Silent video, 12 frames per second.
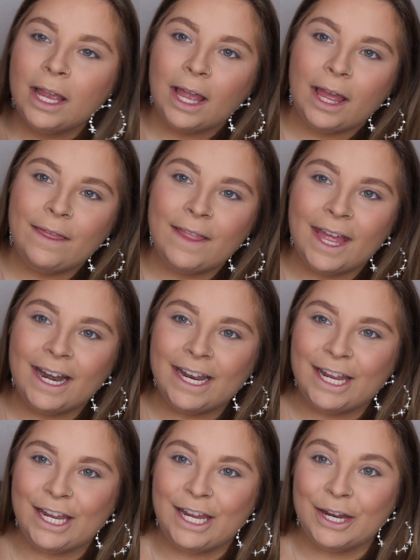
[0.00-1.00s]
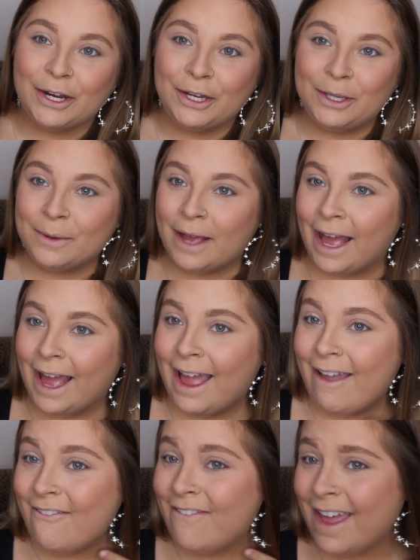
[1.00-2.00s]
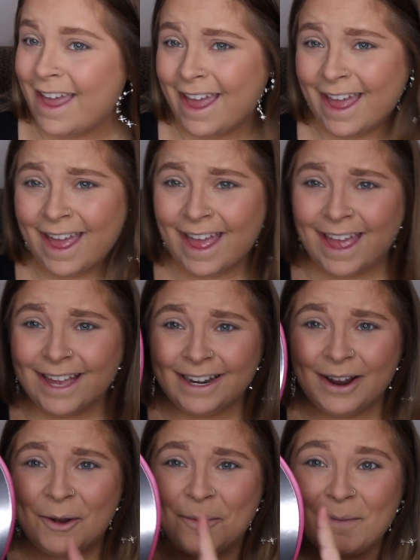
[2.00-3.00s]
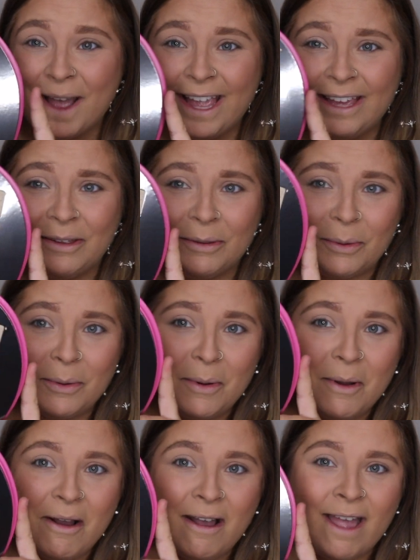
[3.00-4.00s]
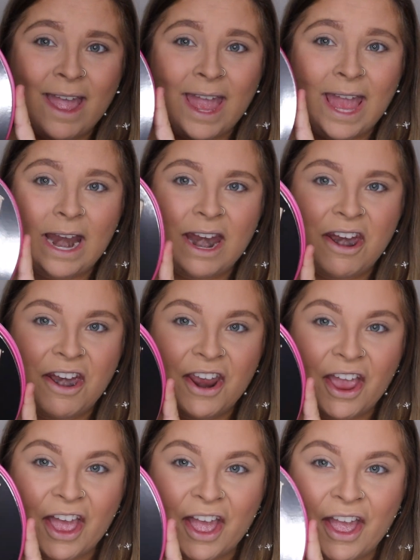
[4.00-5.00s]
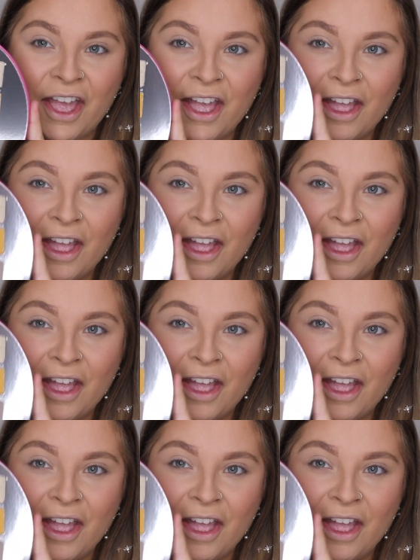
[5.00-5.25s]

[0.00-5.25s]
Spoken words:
And then here you have that. Oh my god.